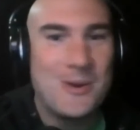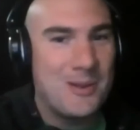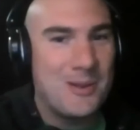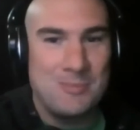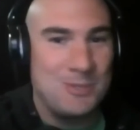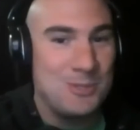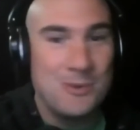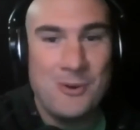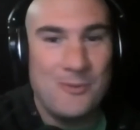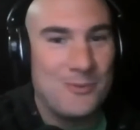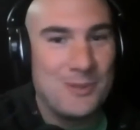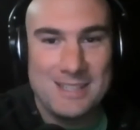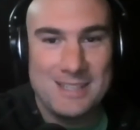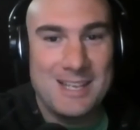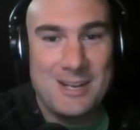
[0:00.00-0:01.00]
You don't
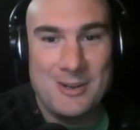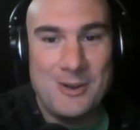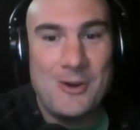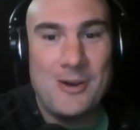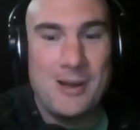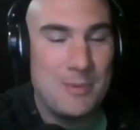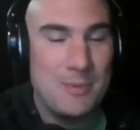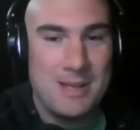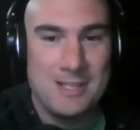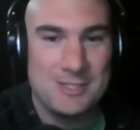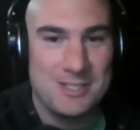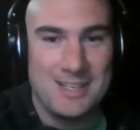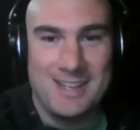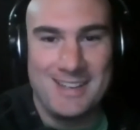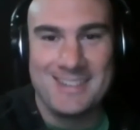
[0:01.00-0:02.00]
feel like that at all, I'm
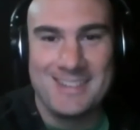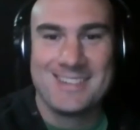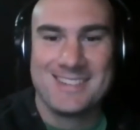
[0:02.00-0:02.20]
imagining.